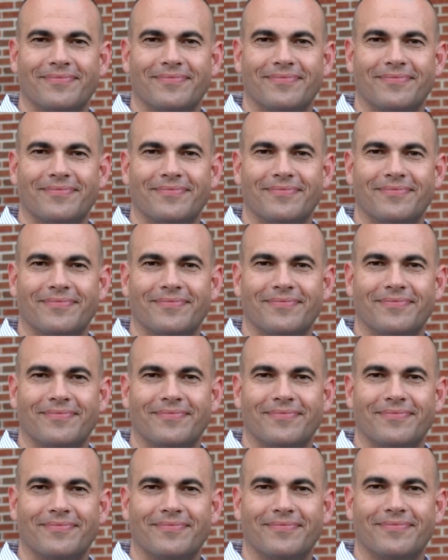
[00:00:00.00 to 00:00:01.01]

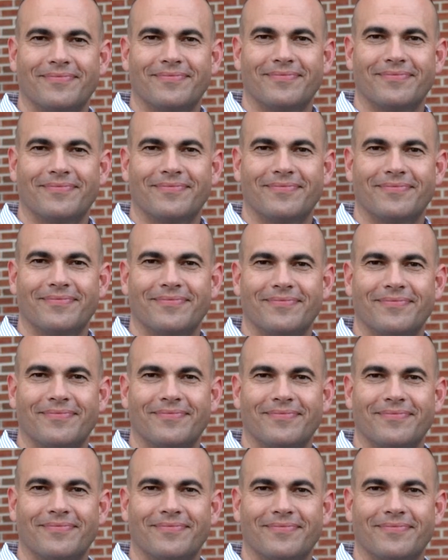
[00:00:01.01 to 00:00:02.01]

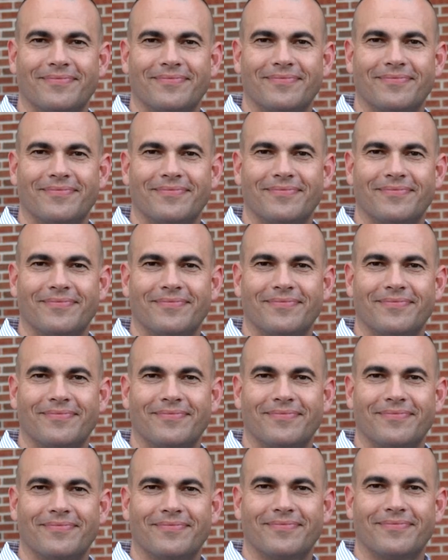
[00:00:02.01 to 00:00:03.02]

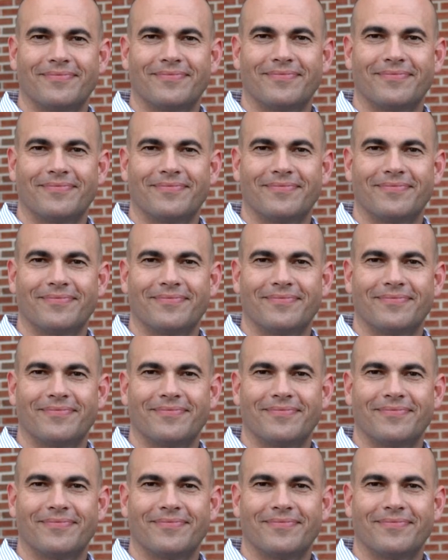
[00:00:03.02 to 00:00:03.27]
Nothing is said.